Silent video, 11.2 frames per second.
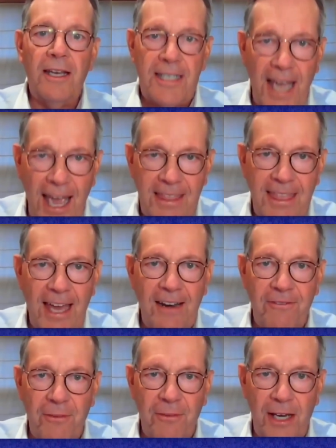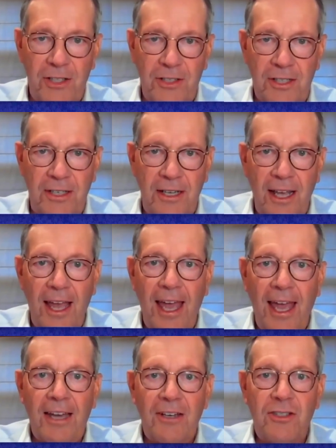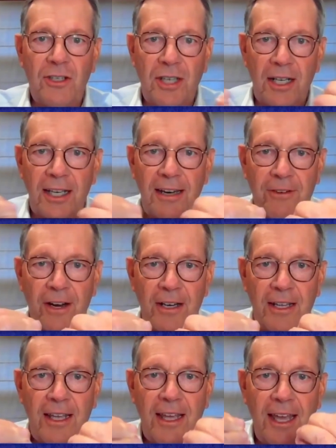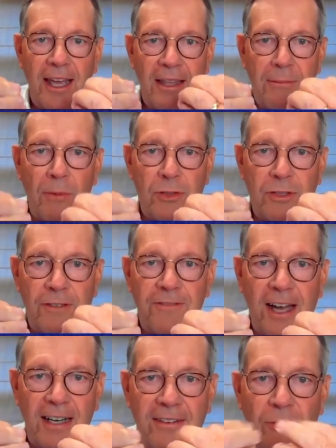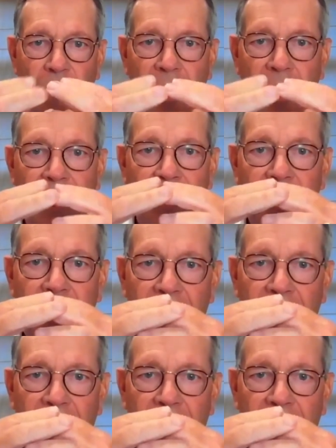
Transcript: take that information and to deliver it in the most effective way,